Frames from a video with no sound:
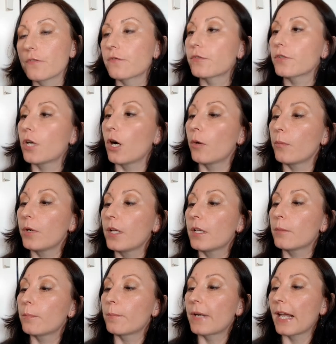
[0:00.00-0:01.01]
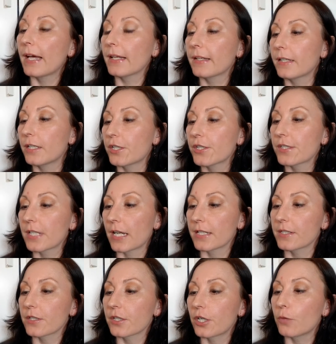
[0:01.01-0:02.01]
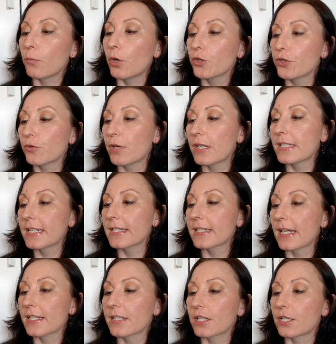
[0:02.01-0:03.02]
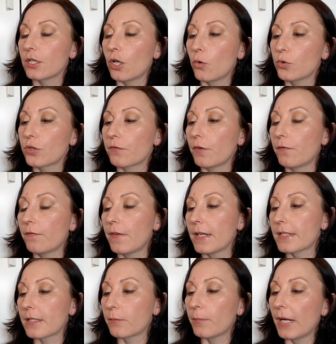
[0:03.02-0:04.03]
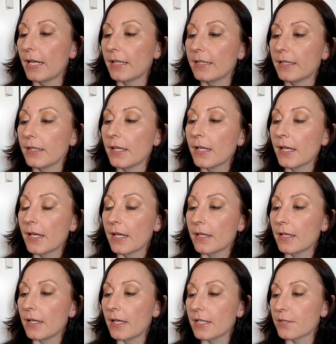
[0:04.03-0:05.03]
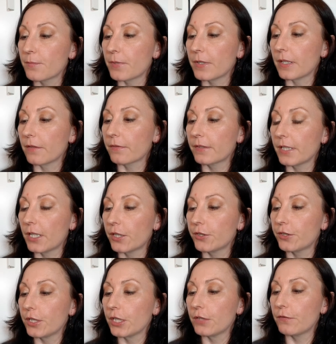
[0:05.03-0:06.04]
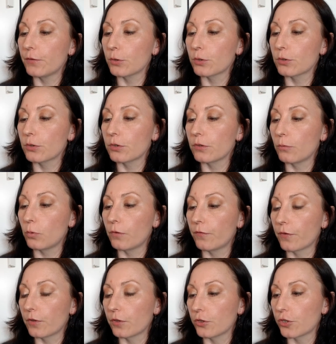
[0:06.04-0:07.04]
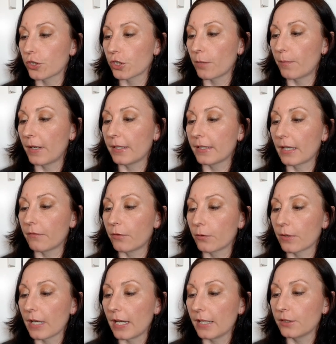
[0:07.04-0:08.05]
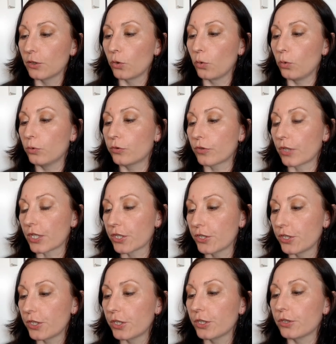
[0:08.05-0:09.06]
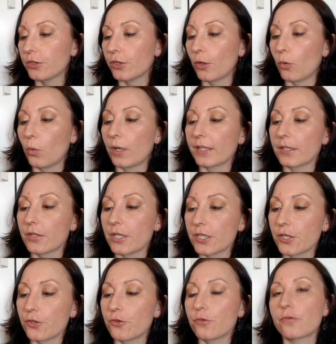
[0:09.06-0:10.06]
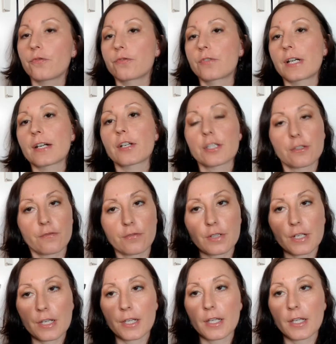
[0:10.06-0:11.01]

from Black Girl Sunscreen, moisturizing sunscreen lotion for face and body, SPF 30, infused with jojoba and avocado, ultra sheer, no white residue, fragrance free.